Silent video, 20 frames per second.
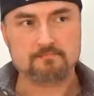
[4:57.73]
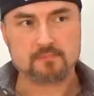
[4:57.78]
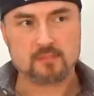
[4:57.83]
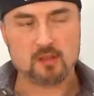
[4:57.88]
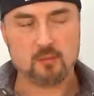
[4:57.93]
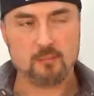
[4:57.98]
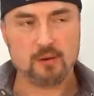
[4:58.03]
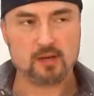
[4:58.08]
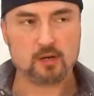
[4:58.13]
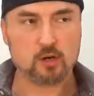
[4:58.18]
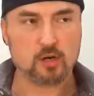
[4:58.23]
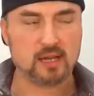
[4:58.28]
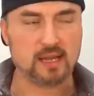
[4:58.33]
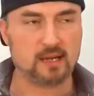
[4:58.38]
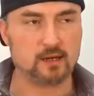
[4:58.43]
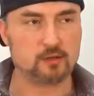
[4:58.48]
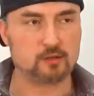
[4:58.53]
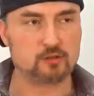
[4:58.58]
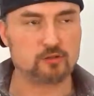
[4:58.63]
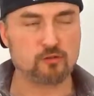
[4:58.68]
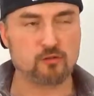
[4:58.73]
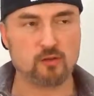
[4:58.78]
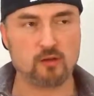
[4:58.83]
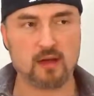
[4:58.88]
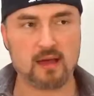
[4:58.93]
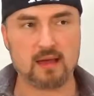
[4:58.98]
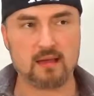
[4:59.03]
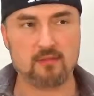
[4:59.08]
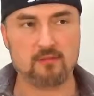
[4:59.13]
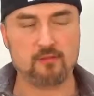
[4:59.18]
The bitter lingers through
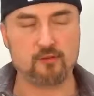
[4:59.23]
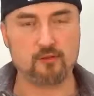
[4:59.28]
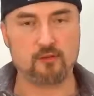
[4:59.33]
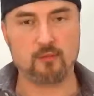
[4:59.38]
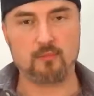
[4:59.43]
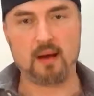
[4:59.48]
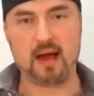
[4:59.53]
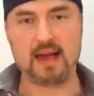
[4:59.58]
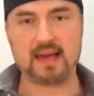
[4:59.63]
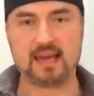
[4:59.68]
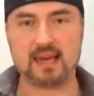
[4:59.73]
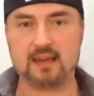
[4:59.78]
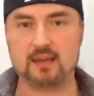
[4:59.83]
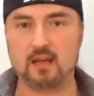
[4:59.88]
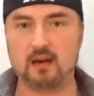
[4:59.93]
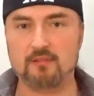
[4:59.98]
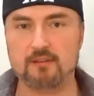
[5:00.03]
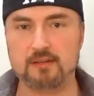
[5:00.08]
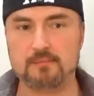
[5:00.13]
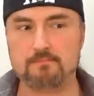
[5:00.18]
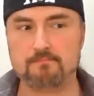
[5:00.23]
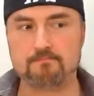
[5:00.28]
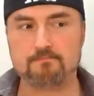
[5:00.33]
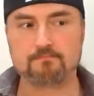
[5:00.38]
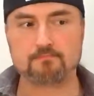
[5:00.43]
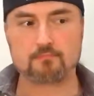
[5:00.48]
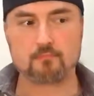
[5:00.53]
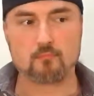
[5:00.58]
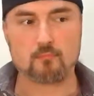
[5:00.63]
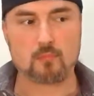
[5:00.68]
the back end of it.
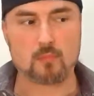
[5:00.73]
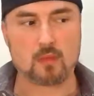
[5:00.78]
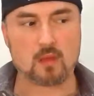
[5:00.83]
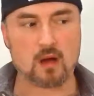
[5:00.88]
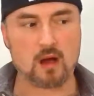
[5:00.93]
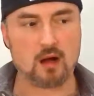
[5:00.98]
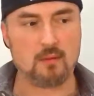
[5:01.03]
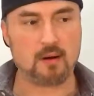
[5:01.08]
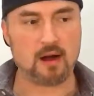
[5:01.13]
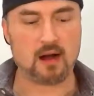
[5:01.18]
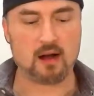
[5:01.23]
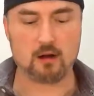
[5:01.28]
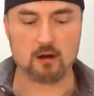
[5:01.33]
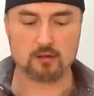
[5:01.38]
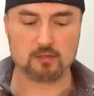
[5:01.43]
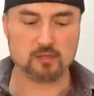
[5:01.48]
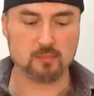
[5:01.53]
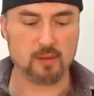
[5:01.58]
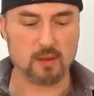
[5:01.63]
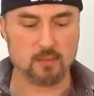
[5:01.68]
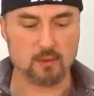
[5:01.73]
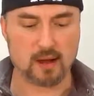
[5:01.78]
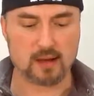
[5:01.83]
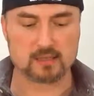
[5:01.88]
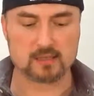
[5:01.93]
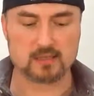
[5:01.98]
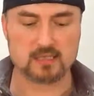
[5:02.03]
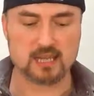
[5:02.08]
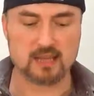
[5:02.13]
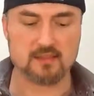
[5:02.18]
I heard some people
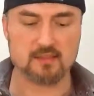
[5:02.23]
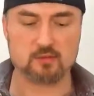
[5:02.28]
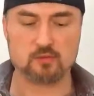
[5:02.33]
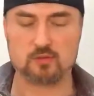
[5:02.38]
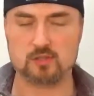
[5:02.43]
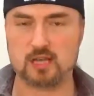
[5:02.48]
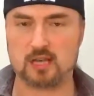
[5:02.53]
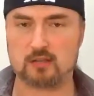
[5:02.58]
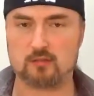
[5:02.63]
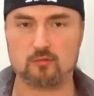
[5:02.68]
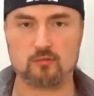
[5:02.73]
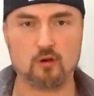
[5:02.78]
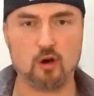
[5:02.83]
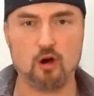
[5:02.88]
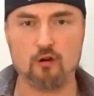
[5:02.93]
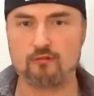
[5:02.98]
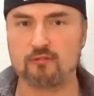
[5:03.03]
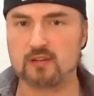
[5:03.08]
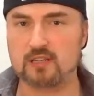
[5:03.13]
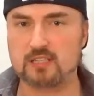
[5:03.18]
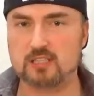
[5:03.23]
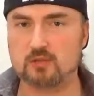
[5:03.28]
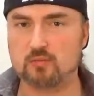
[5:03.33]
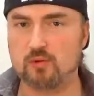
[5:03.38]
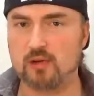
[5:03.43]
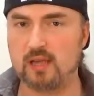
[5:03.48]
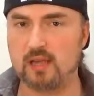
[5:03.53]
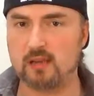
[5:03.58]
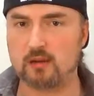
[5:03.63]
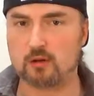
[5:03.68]
actually say this was like overly
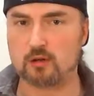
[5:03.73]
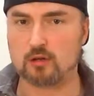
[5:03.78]
sweet or